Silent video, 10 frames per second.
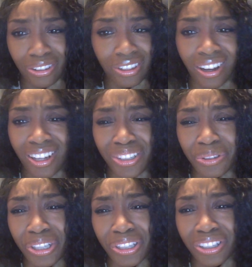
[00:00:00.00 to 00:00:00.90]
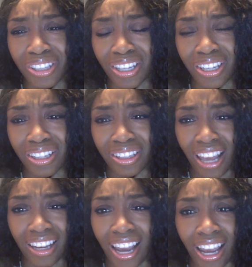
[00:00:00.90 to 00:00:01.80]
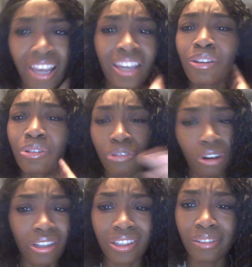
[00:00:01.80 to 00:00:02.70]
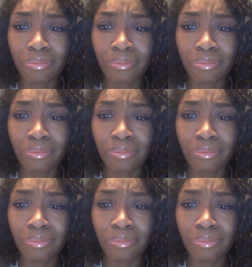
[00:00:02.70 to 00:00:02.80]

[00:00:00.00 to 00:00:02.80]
the hunter was that guy, he was drunk,